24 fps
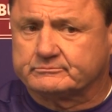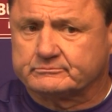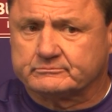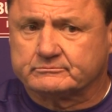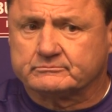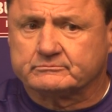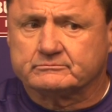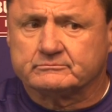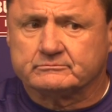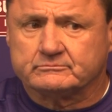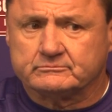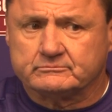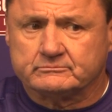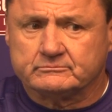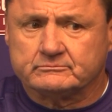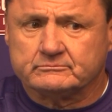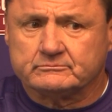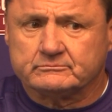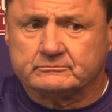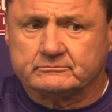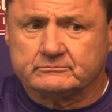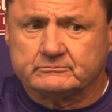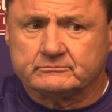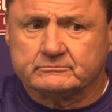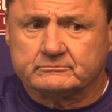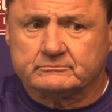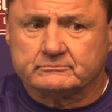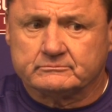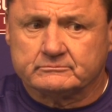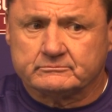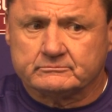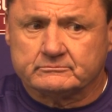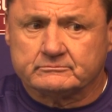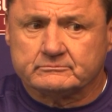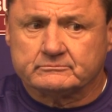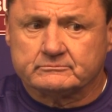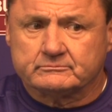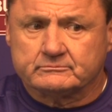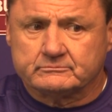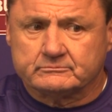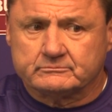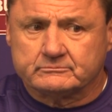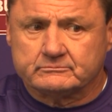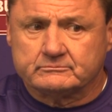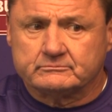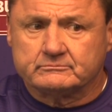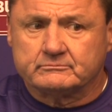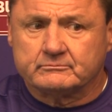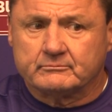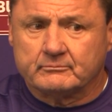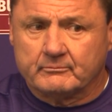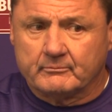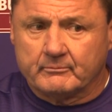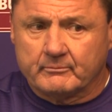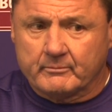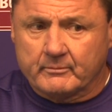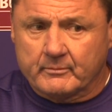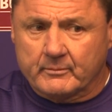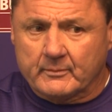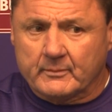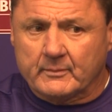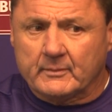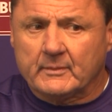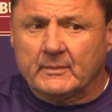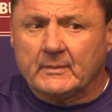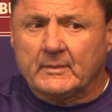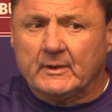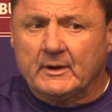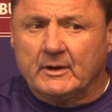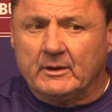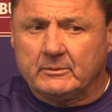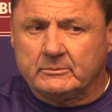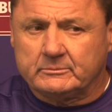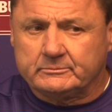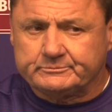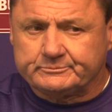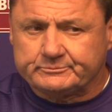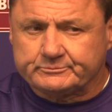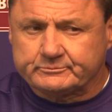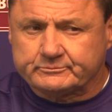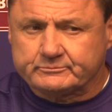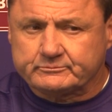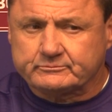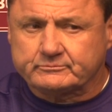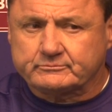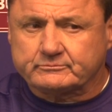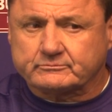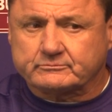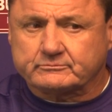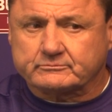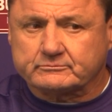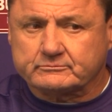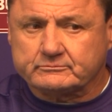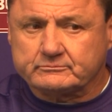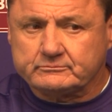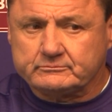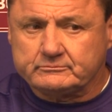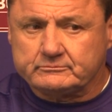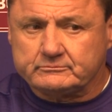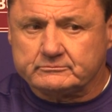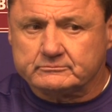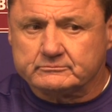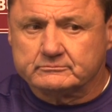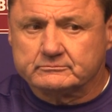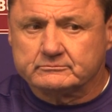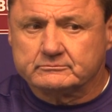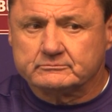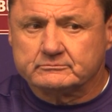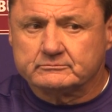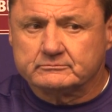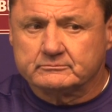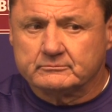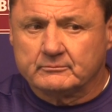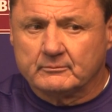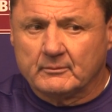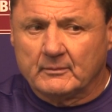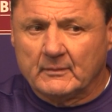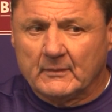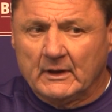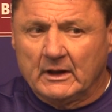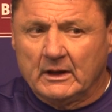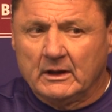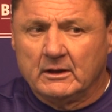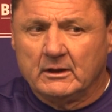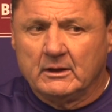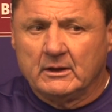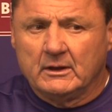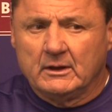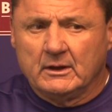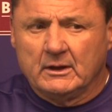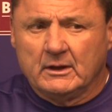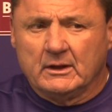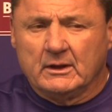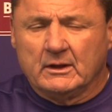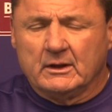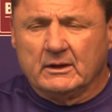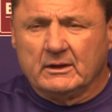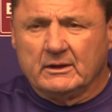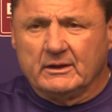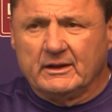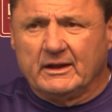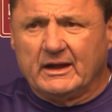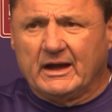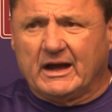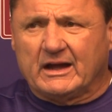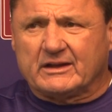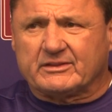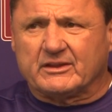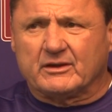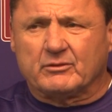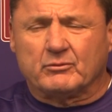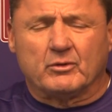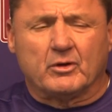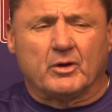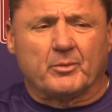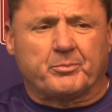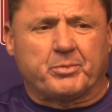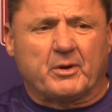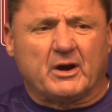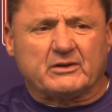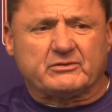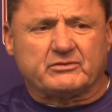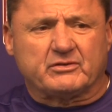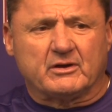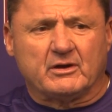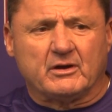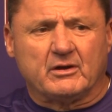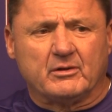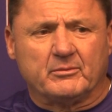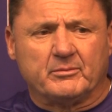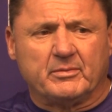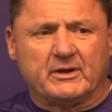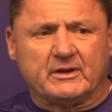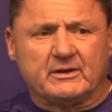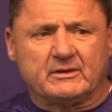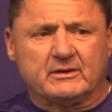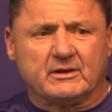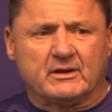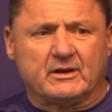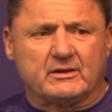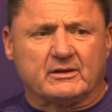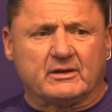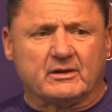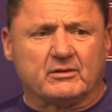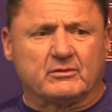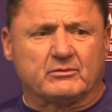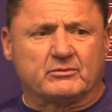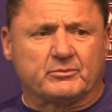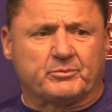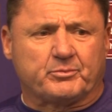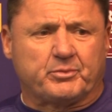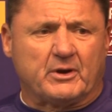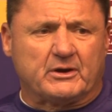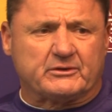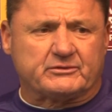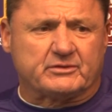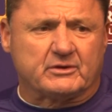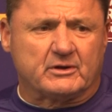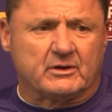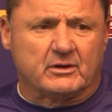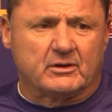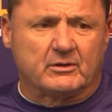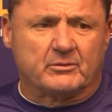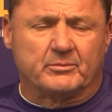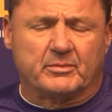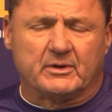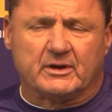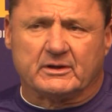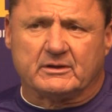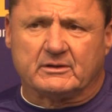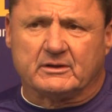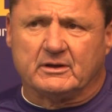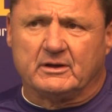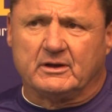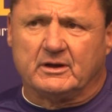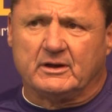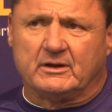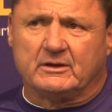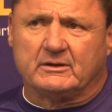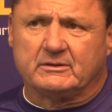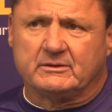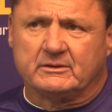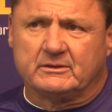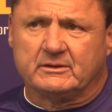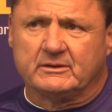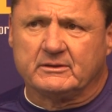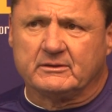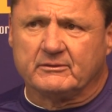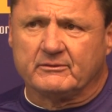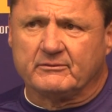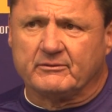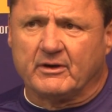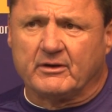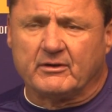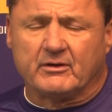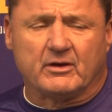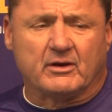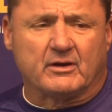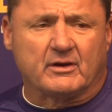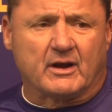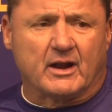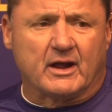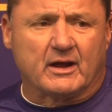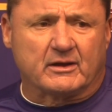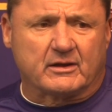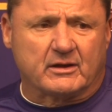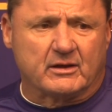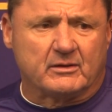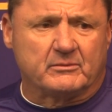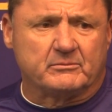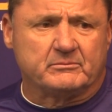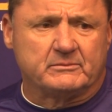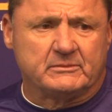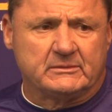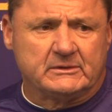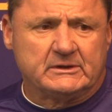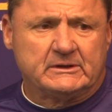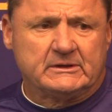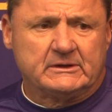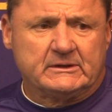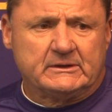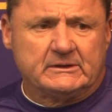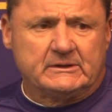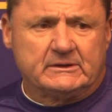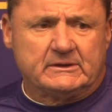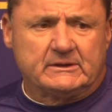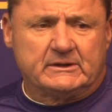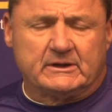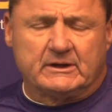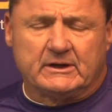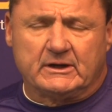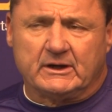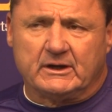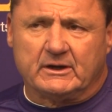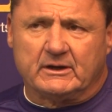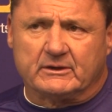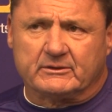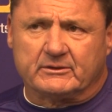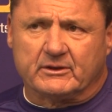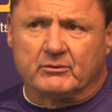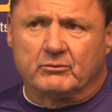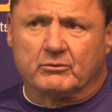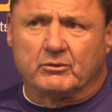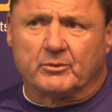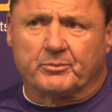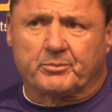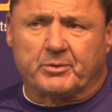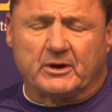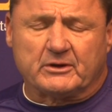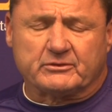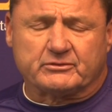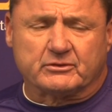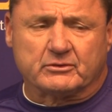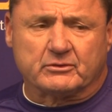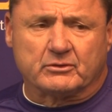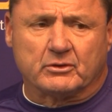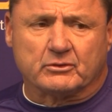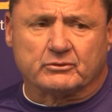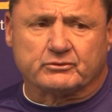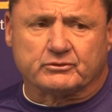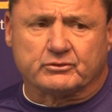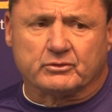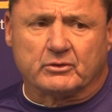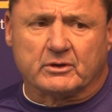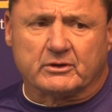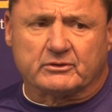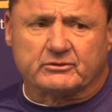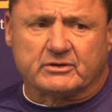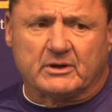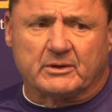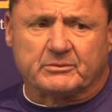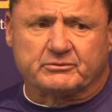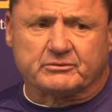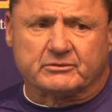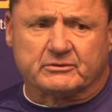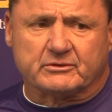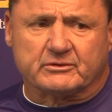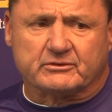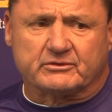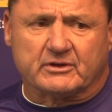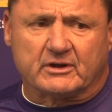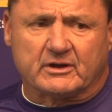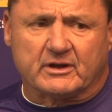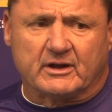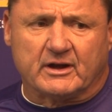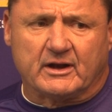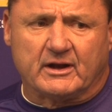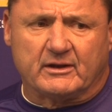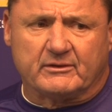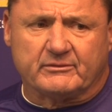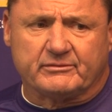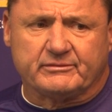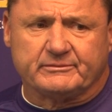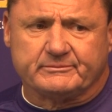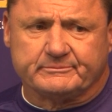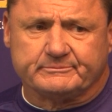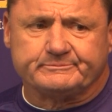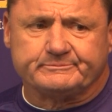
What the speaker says: Joe's been almost perfect this year. Was that just a couple of unlike mistakes by him in the second? Yeah, I think we were pressing a little bit. Very unlike him. They were pressing on those two interceptions in the second half.